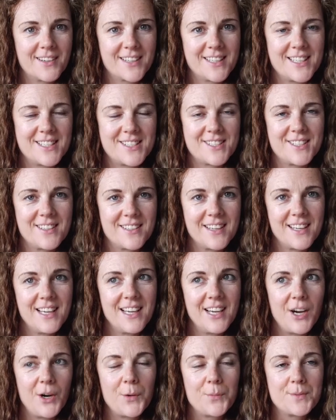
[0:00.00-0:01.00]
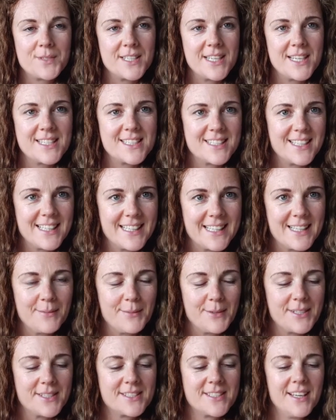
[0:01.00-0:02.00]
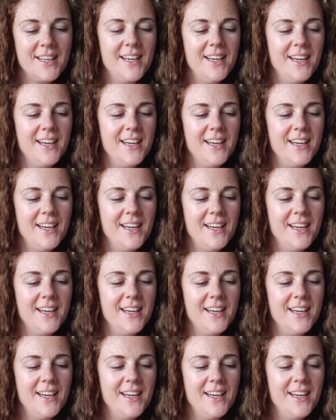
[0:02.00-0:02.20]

kitchen updated a little bit.